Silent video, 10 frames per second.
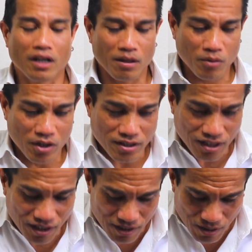I'm gonna
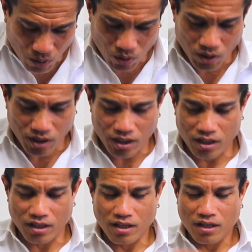take this coin
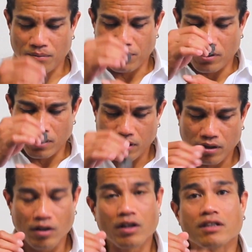here, put it
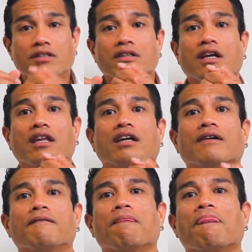together.
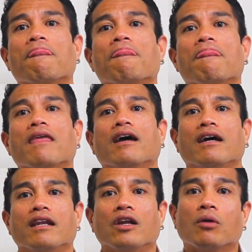
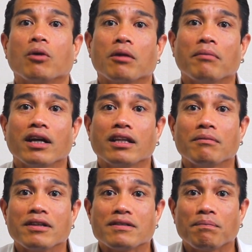Now I'm gonna make
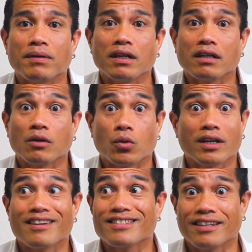them disappear. When
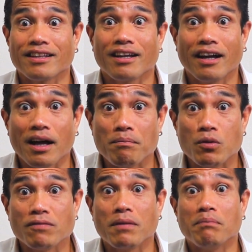I say that, I
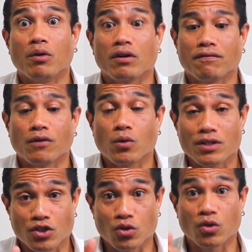move my body forward,
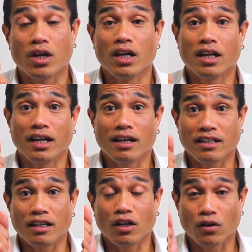so at
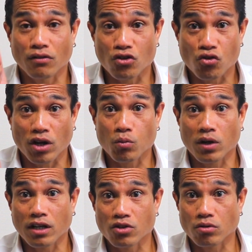the end of the trick,
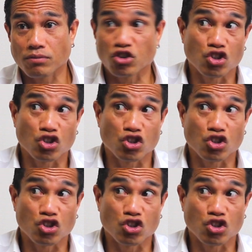when I do the